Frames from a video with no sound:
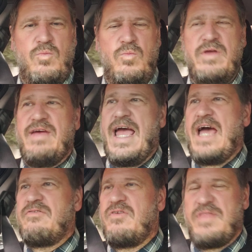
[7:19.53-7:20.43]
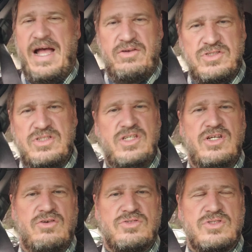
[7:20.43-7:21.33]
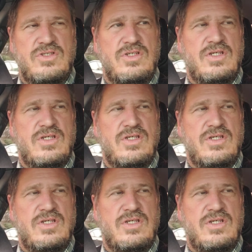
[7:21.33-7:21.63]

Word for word: we've had for thousands of years.